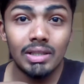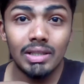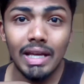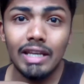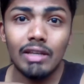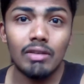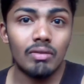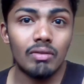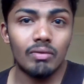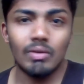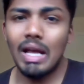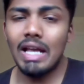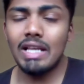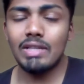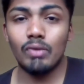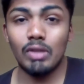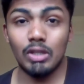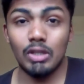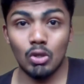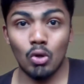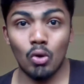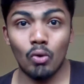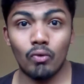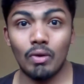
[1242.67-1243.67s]
like as
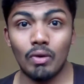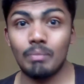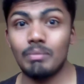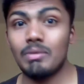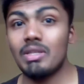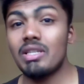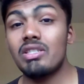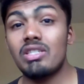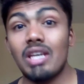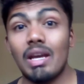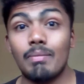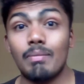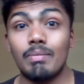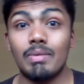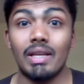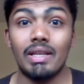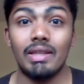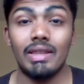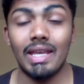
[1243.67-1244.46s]
we know from this chapter,